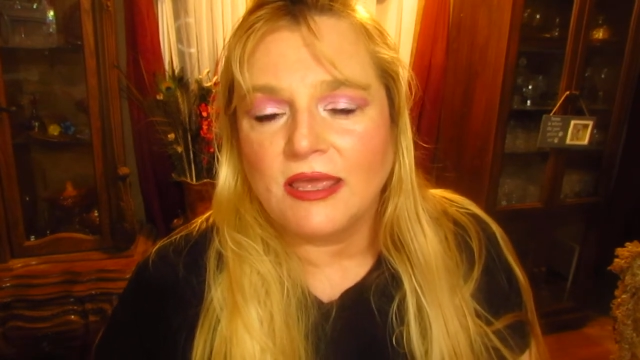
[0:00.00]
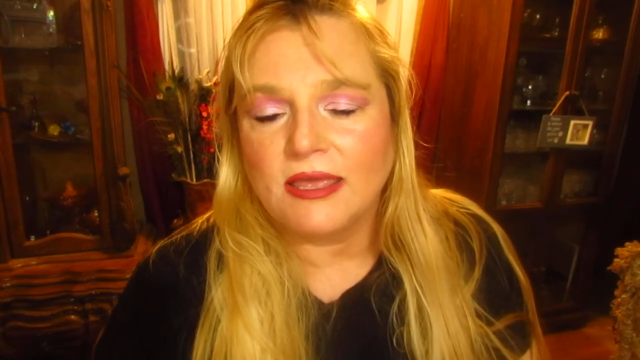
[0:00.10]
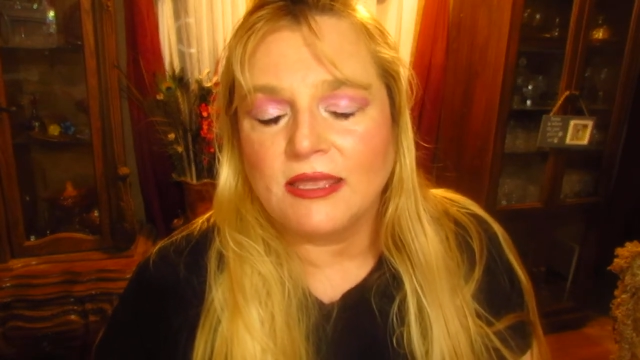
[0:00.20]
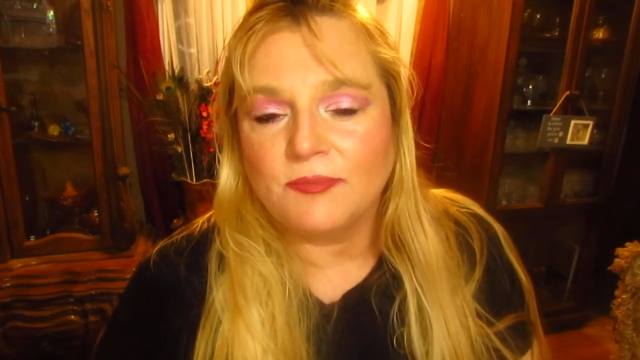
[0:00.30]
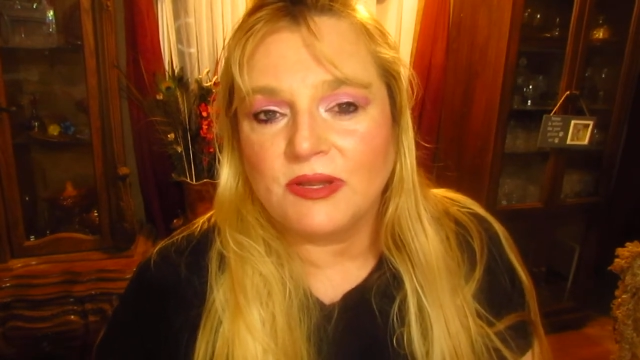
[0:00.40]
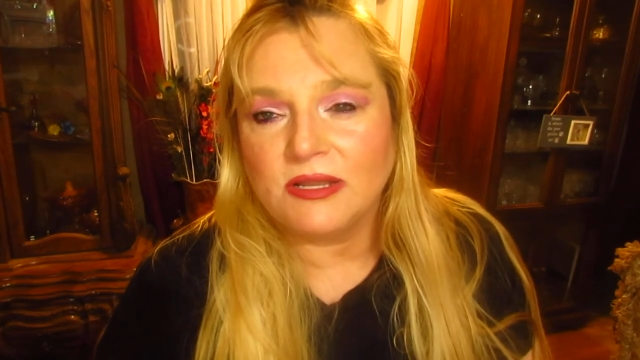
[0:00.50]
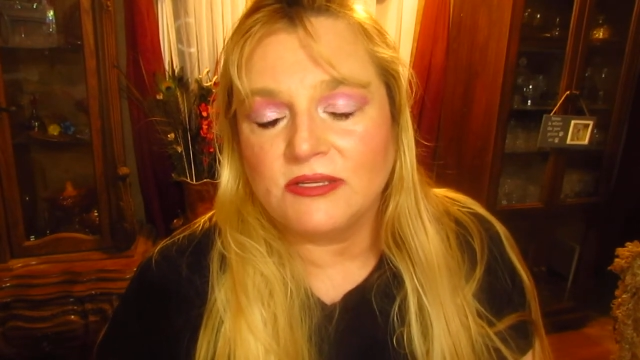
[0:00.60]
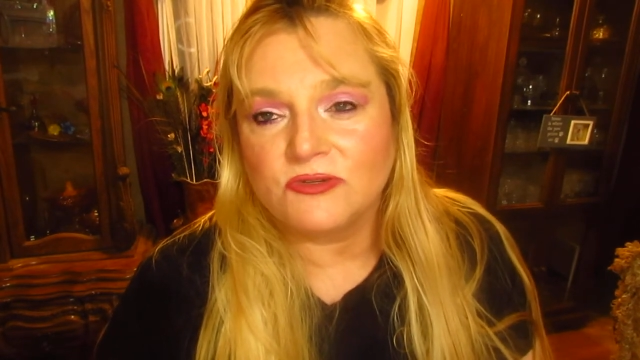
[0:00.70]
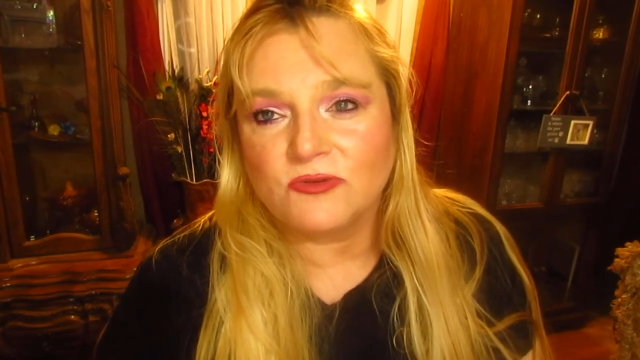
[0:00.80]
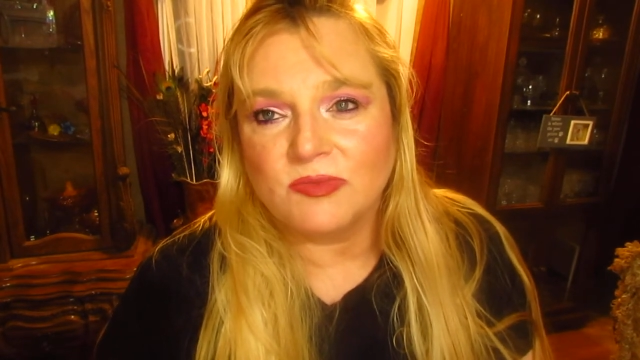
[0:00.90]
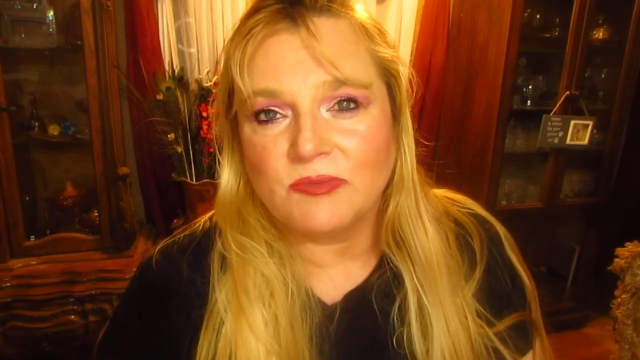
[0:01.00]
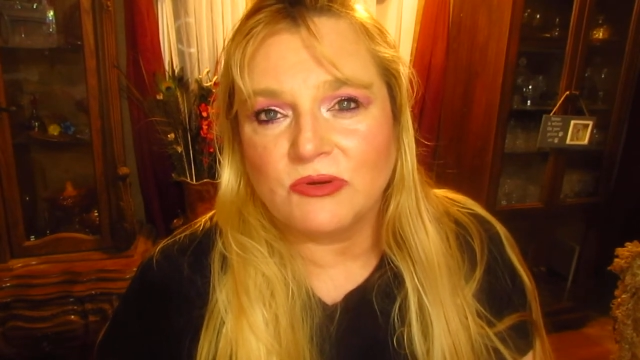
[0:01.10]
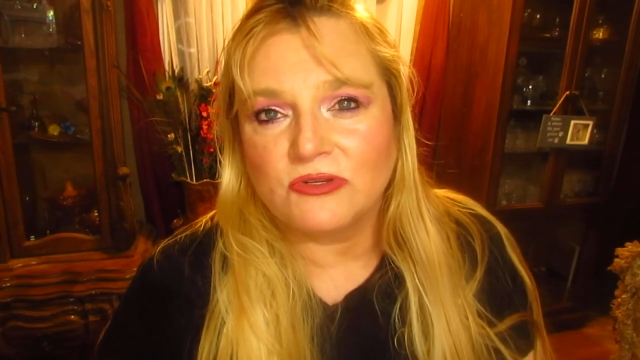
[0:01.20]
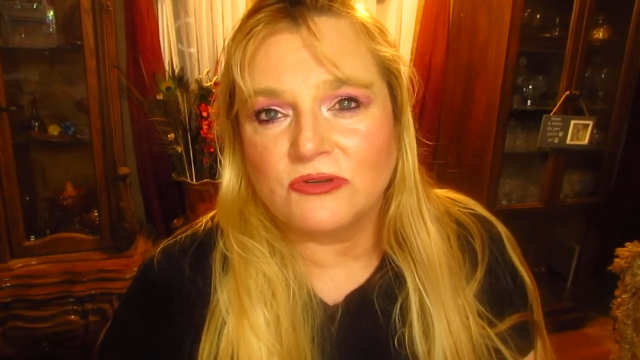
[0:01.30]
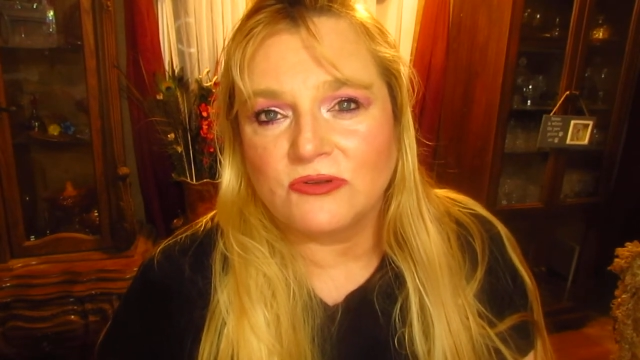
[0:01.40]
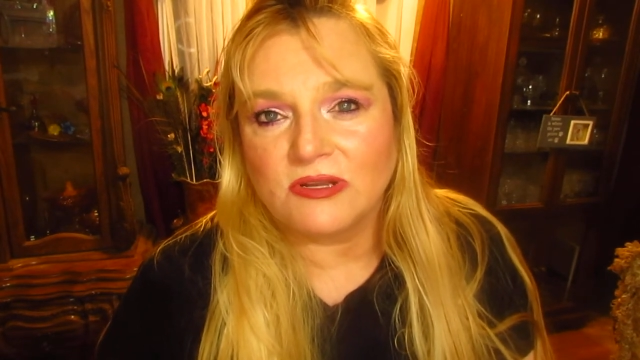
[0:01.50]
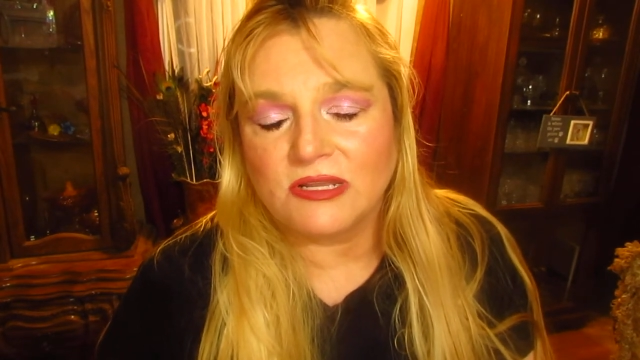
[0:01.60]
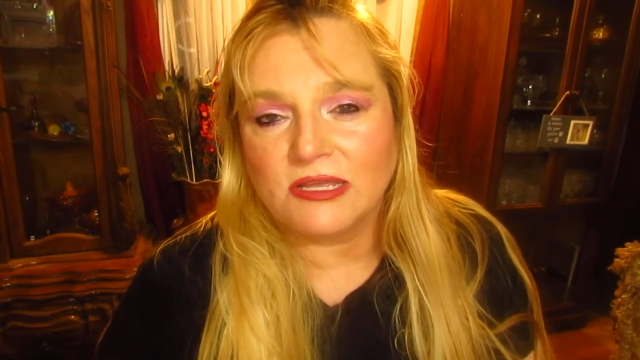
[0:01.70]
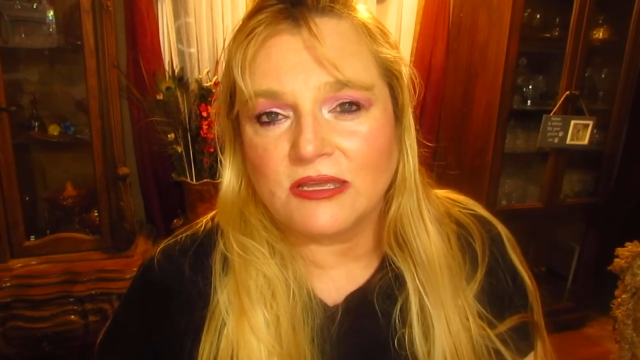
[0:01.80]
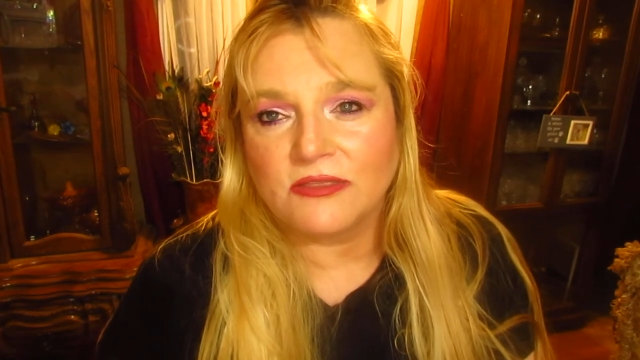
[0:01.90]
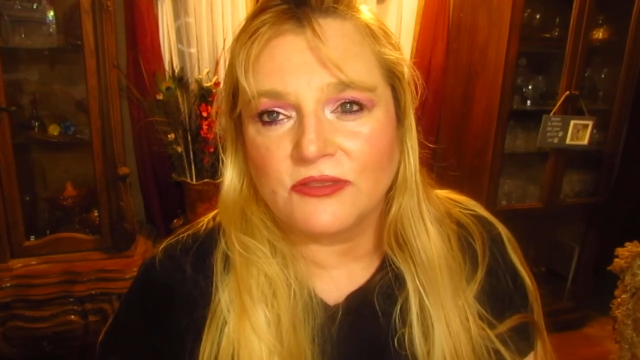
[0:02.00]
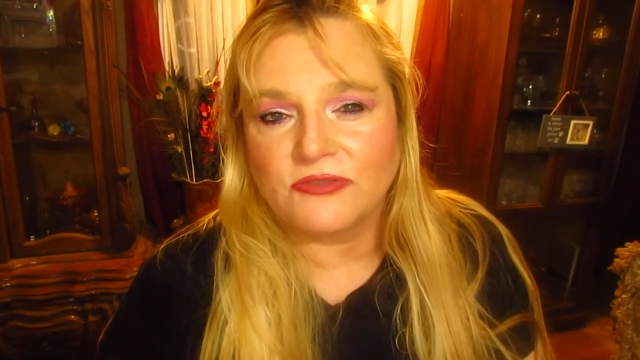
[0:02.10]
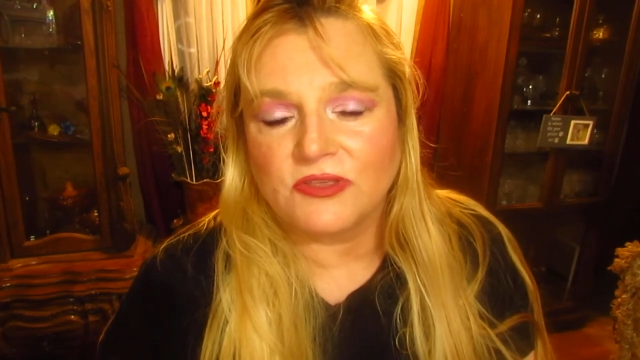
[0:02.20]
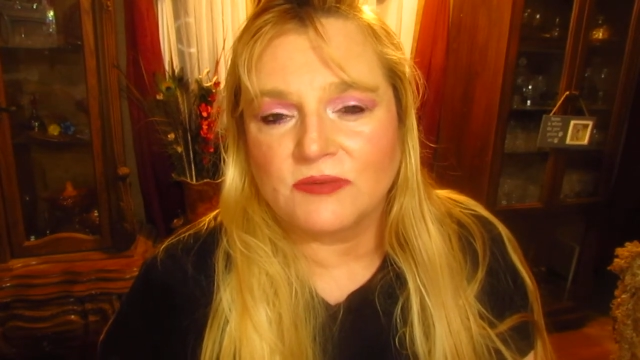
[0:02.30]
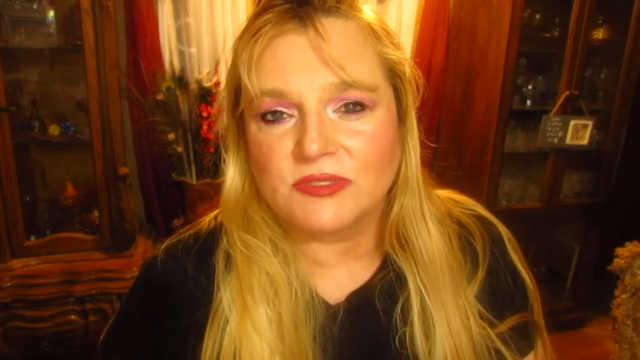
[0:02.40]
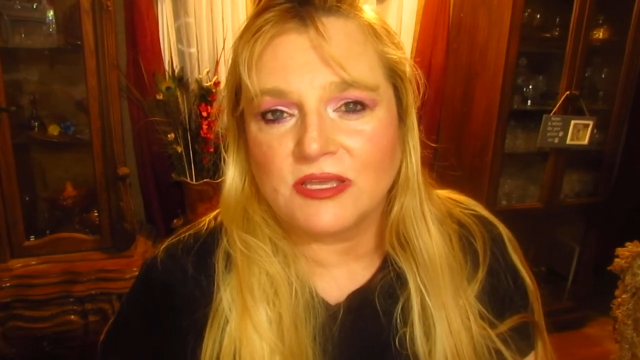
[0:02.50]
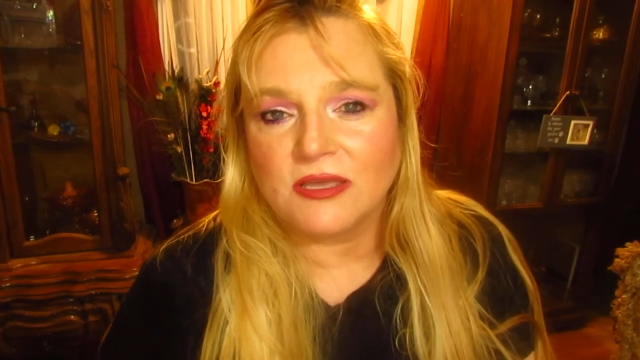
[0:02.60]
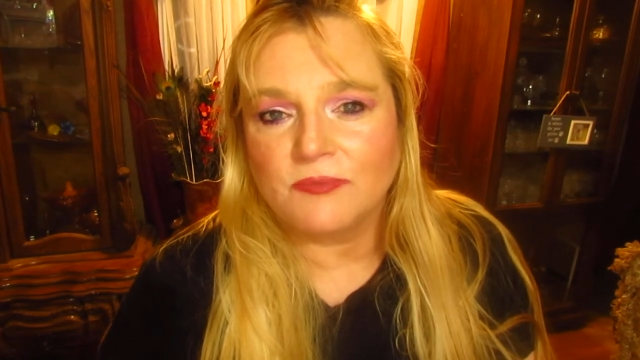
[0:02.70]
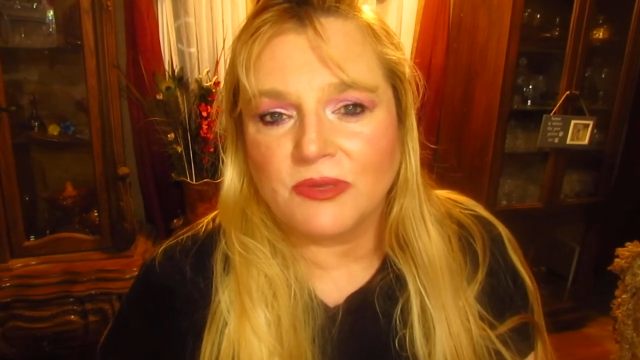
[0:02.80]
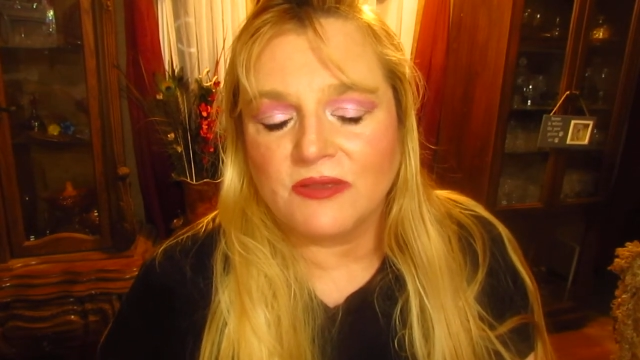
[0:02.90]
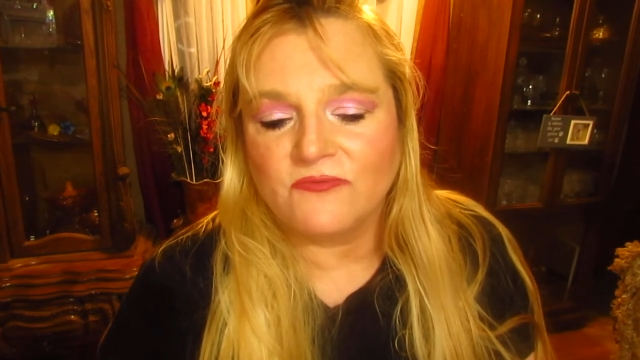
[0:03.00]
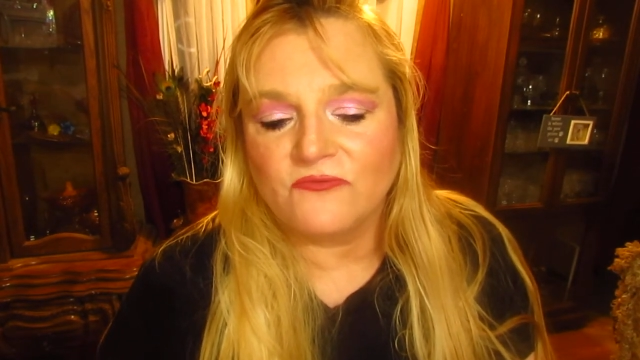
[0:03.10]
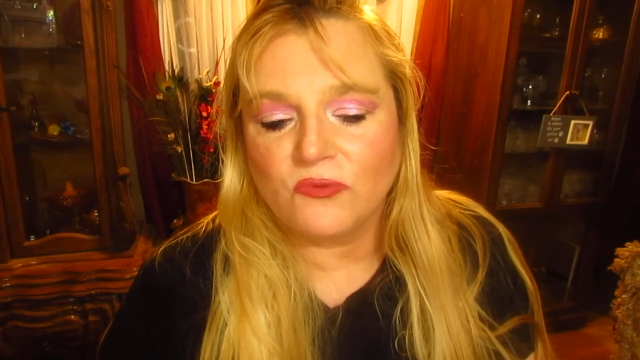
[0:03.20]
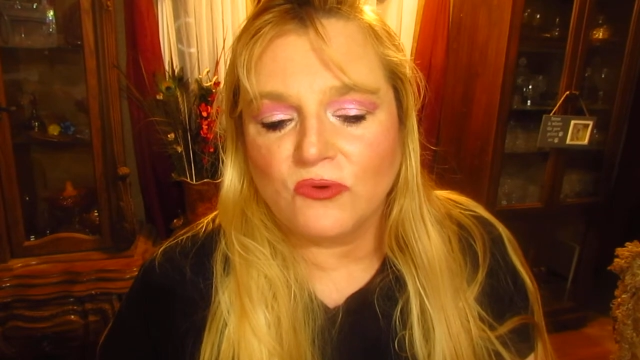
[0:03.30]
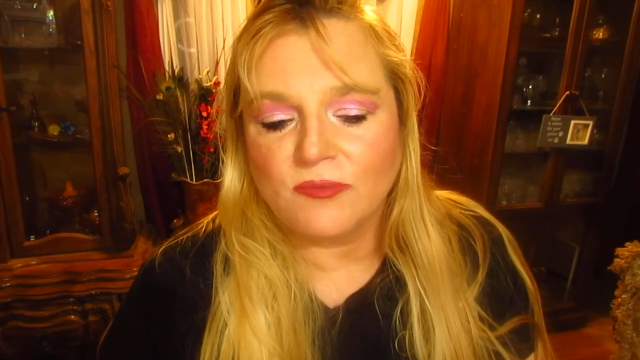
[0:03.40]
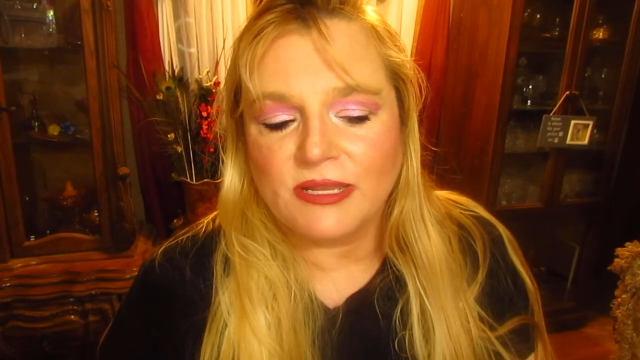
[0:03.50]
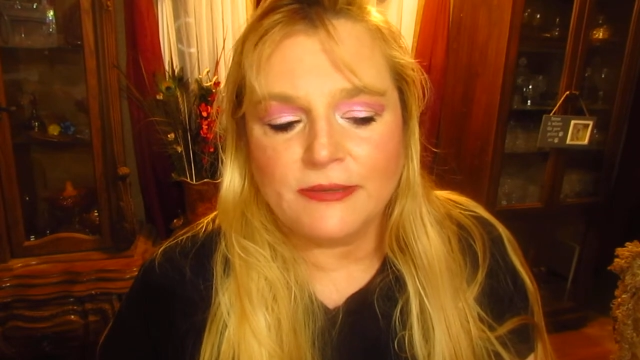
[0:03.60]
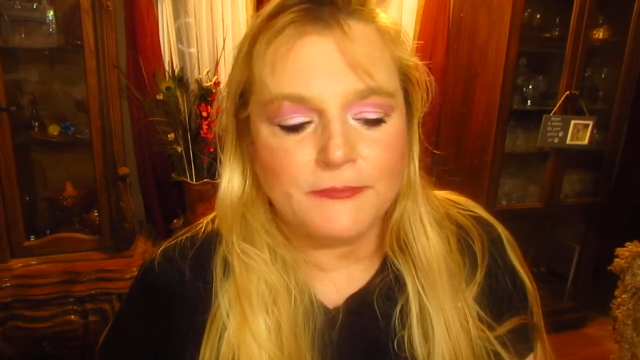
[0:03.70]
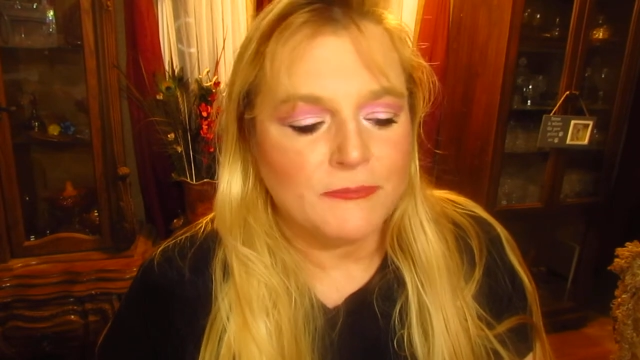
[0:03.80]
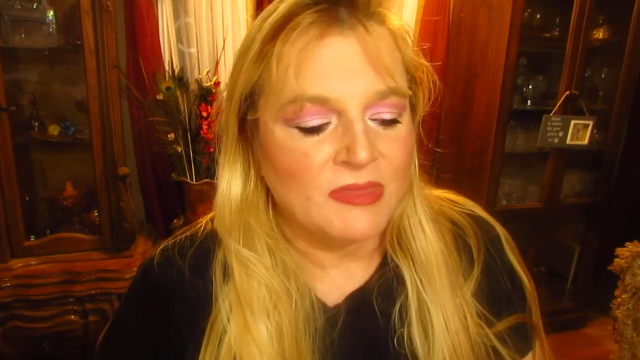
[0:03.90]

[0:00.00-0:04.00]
And please remember to click the thumbs up button for me.